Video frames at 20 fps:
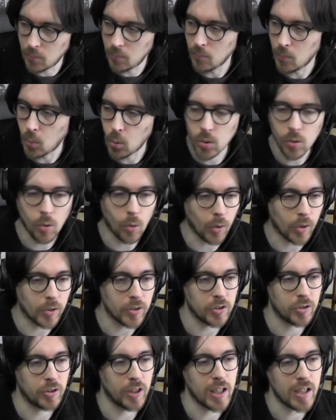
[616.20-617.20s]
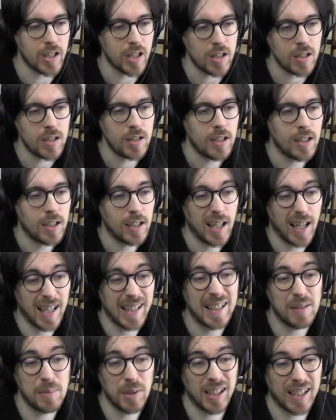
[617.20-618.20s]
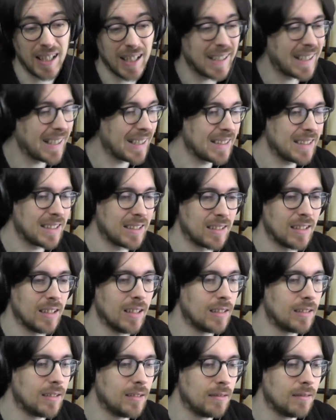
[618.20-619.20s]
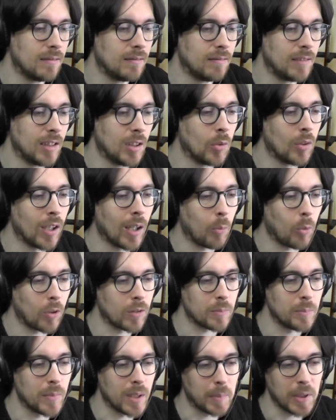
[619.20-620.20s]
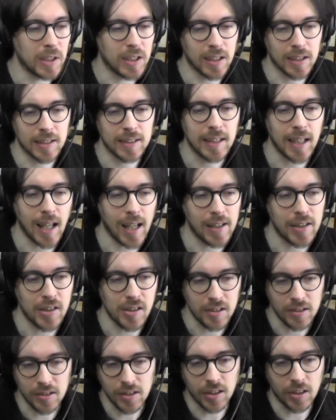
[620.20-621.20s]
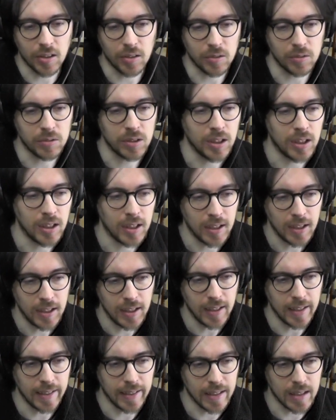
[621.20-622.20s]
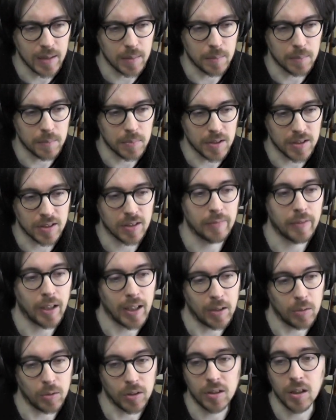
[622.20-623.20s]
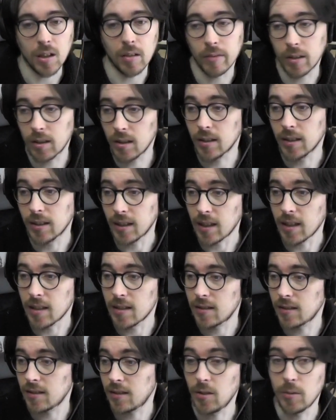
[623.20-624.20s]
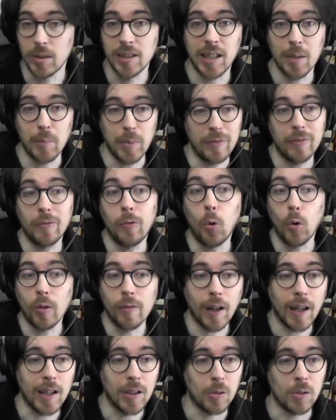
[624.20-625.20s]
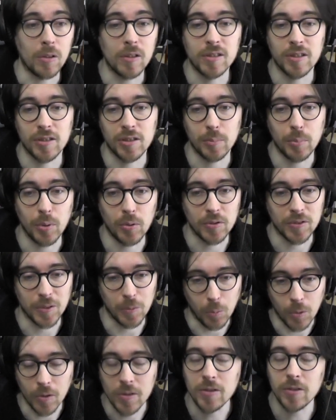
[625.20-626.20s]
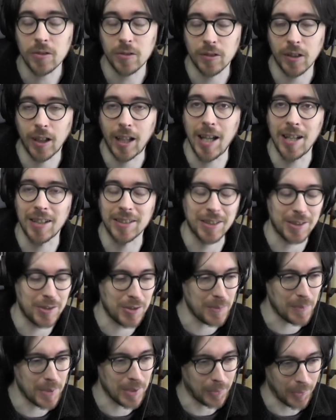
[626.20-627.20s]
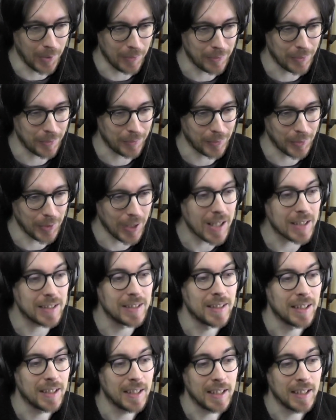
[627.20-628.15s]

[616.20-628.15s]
more orchestration. I get that, you know, that wasn't maybe the intention. You know, it's a viola cover, and it is. You know, he's given me 4 violas as opposed to 1, so I guess I should be grateful for that.